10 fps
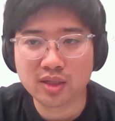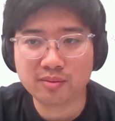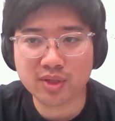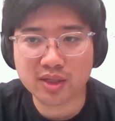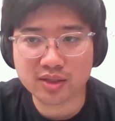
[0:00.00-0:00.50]

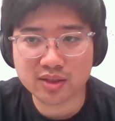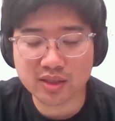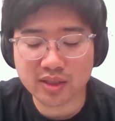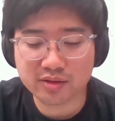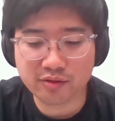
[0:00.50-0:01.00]
because
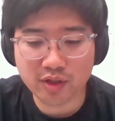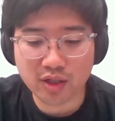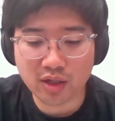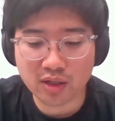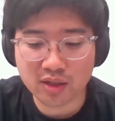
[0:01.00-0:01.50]
it's very
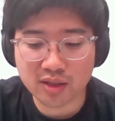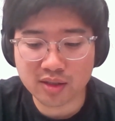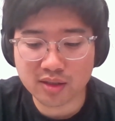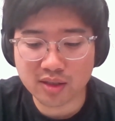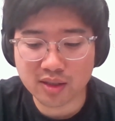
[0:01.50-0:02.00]

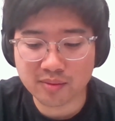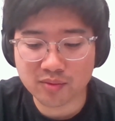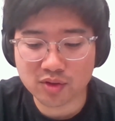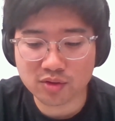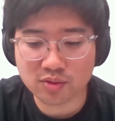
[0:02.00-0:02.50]
hard
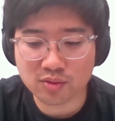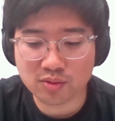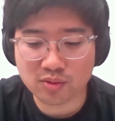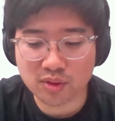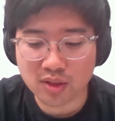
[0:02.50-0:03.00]
to